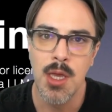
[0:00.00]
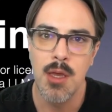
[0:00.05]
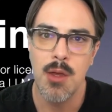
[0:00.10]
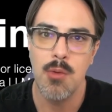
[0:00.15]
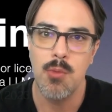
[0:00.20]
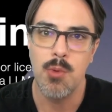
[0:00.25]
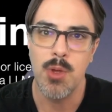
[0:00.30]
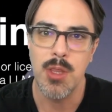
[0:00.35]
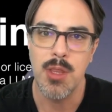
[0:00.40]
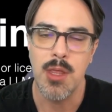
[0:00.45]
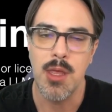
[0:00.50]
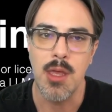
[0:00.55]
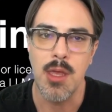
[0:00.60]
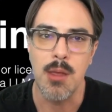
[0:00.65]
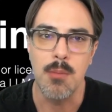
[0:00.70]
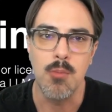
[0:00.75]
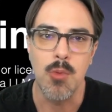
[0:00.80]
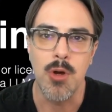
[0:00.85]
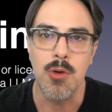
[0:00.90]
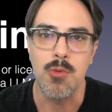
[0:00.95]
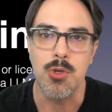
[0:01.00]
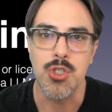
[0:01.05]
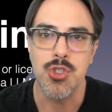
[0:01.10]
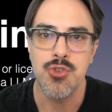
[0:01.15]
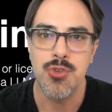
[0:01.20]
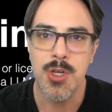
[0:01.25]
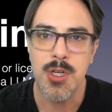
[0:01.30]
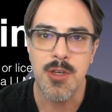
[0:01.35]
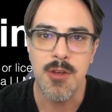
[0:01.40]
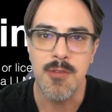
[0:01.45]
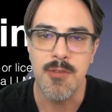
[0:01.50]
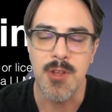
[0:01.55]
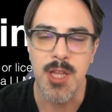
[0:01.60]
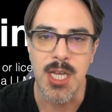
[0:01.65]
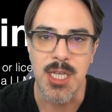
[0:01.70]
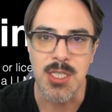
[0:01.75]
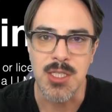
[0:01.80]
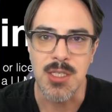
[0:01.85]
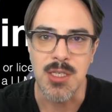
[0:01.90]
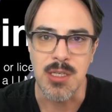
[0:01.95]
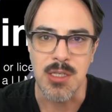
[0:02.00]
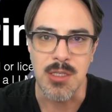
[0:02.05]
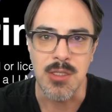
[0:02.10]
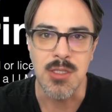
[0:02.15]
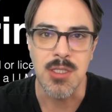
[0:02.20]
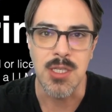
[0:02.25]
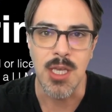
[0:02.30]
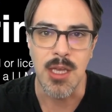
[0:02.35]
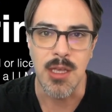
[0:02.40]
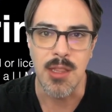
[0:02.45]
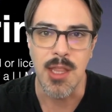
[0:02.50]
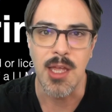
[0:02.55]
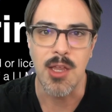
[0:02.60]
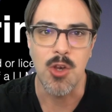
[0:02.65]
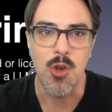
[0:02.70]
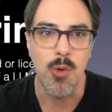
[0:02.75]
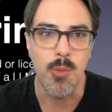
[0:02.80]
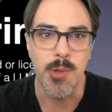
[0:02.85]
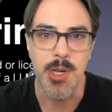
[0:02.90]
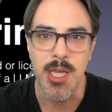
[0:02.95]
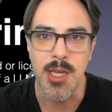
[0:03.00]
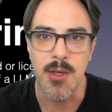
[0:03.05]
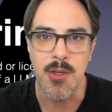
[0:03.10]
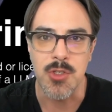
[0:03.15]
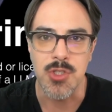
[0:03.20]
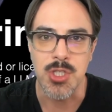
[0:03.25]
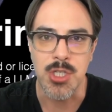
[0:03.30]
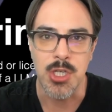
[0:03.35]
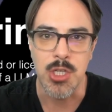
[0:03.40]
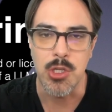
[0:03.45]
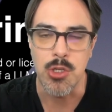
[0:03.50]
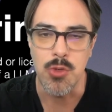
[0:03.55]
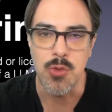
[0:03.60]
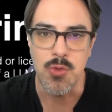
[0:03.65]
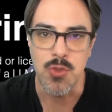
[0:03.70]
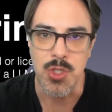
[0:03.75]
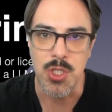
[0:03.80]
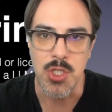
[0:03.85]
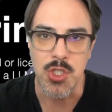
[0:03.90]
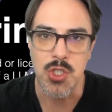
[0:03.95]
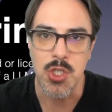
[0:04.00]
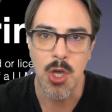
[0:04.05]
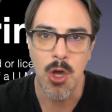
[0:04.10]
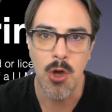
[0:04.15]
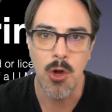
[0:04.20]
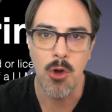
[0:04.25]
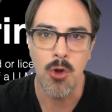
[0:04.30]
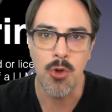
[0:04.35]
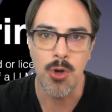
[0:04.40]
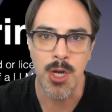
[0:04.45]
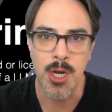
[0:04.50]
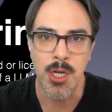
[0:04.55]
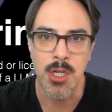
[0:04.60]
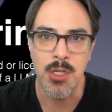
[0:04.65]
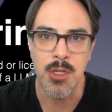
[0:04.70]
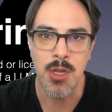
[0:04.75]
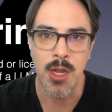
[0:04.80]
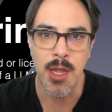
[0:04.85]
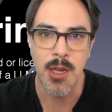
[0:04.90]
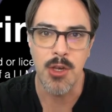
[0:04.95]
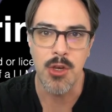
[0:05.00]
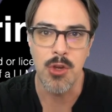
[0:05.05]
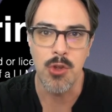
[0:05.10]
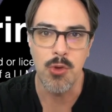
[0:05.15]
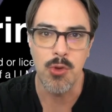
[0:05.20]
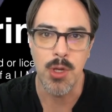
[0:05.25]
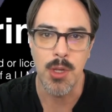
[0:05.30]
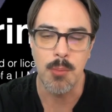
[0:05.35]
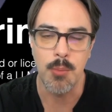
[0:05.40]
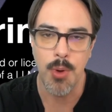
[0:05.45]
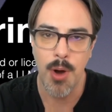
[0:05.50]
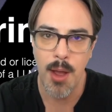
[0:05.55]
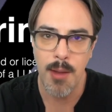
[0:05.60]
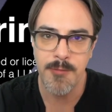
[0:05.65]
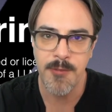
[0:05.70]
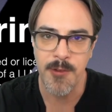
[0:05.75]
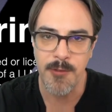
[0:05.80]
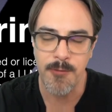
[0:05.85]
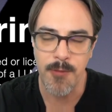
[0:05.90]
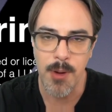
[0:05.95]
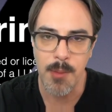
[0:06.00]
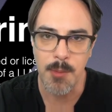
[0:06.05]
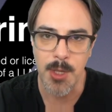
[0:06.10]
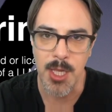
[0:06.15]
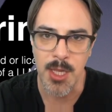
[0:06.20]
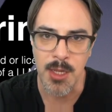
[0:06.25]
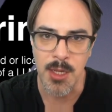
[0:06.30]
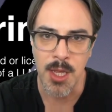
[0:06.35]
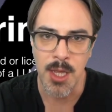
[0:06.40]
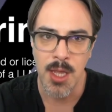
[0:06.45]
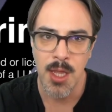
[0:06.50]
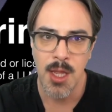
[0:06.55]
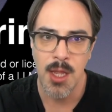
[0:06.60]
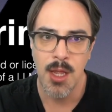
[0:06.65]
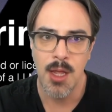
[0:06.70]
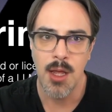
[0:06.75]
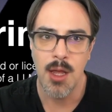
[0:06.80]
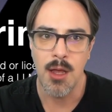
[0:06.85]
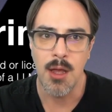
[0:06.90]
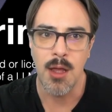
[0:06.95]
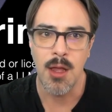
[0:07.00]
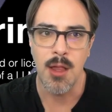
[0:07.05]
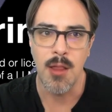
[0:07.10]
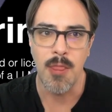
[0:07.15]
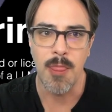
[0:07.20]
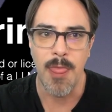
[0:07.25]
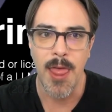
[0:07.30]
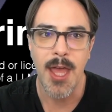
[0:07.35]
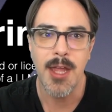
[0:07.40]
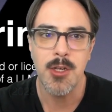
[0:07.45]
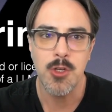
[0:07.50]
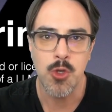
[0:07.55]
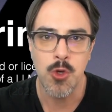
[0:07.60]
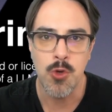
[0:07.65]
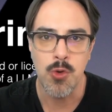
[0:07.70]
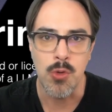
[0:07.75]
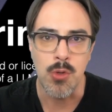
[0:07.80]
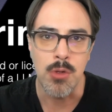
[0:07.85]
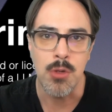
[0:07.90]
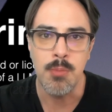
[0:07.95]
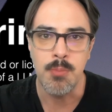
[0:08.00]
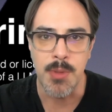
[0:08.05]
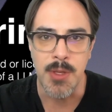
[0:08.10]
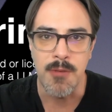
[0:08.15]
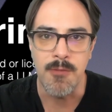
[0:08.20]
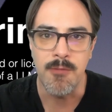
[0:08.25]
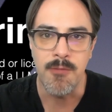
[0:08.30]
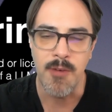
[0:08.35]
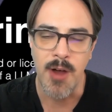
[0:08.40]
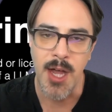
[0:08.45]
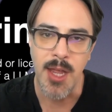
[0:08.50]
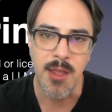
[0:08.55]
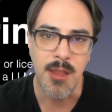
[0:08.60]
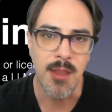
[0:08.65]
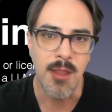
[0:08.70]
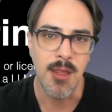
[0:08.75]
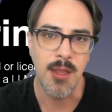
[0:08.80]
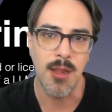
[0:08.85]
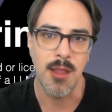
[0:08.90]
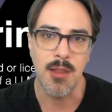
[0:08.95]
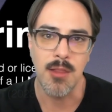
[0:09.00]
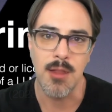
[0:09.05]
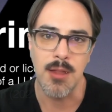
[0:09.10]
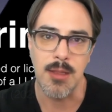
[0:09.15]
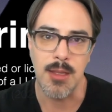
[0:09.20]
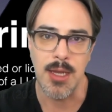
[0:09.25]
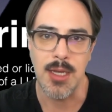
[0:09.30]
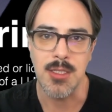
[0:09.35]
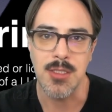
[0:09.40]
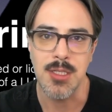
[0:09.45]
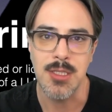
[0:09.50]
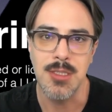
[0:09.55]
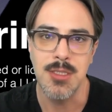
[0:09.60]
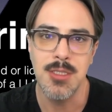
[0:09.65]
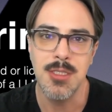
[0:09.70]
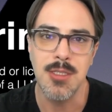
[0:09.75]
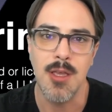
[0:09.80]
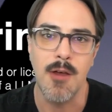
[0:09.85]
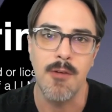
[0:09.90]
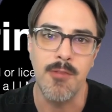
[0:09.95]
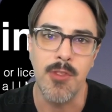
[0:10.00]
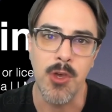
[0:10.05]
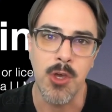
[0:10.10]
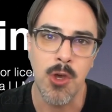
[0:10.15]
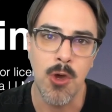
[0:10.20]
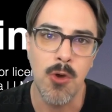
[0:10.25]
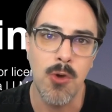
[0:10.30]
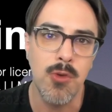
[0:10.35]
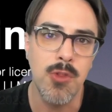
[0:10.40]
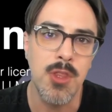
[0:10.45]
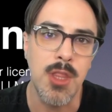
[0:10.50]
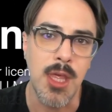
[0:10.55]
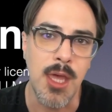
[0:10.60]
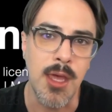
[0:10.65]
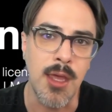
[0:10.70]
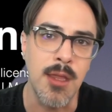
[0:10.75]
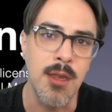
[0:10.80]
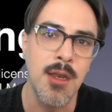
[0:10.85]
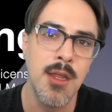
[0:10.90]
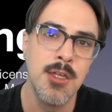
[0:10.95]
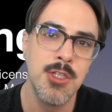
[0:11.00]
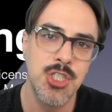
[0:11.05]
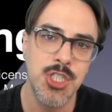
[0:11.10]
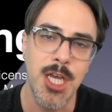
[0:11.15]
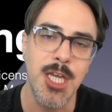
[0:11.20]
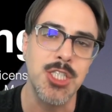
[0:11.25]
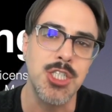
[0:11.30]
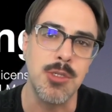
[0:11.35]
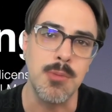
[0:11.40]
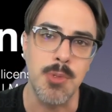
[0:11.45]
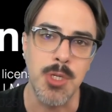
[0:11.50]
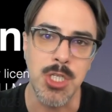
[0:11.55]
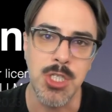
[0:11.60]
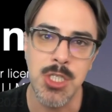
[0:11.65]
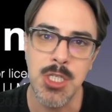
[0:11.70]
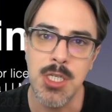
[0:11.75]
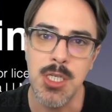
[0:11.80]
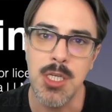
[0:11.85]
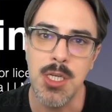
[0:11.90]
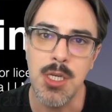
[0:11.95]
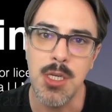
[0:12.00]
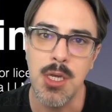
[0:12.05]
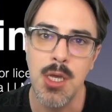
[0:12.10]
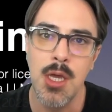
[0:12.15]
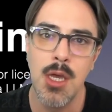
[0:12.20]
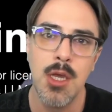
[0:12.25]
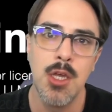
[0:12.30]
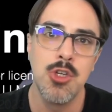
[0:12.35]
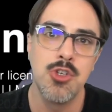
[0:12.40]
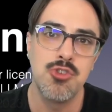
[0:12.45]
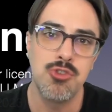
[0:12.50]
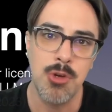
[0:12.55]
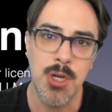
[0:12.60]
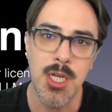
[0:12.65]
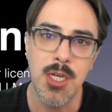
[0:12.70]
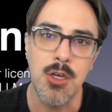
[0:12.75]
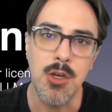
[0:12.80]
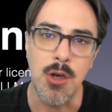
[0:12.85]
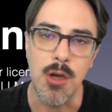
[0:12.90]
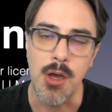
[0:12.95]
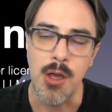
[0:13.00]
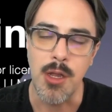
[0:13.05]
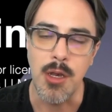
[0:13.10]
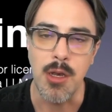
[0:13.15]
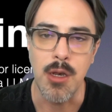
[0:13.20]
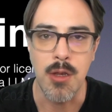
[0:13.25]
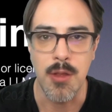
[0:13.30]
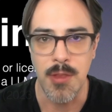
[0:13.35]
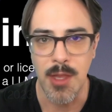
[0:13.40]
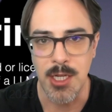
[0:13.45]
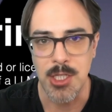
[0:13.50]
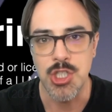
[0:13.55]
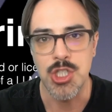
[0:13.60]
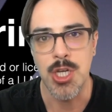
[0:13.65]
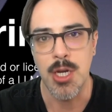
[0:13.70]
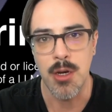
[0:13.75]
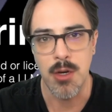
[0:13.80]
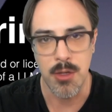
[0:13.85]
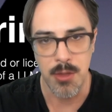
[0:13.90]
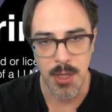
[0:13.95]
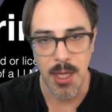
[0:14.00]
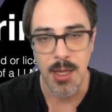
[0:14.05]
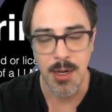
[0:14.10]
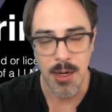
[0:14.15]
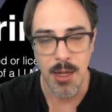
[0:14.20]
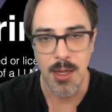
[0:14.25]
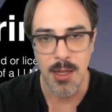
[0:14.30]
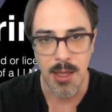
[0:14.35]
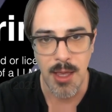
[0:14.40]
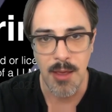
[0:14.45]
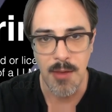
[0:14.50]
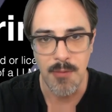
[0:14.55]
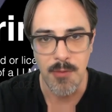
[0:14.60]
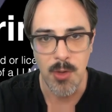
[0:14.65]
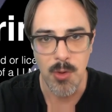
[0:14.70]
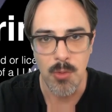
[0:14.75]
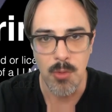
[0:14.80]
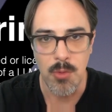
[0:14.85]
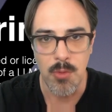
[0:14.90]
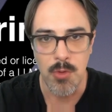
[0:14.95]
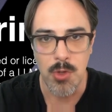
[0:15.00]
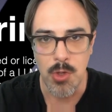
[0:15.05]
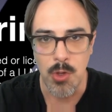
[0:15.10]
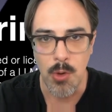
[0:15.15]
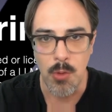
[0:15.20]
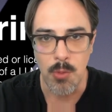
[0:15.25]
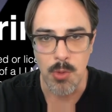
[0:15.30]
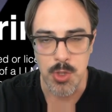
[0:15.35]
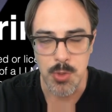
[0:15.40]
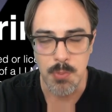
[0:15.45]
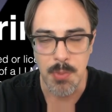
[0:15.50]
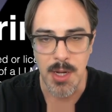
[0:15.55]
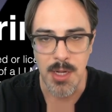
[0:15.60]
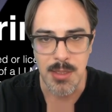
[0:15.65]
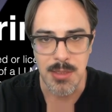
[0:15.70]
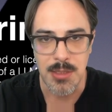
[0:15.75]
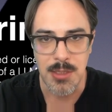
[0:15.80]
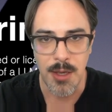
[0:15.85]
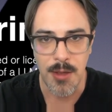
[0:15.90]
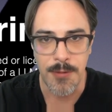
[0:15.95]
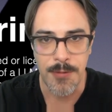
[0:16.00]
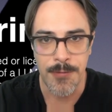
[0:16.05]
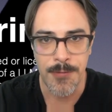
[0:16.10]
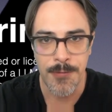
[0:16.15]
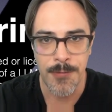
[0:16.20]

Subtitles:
with a more restrictive license saying that nobody else can use this code and you can profit from it, that could be violating the license of the code that ChatGPT trained on that it gave you your response of.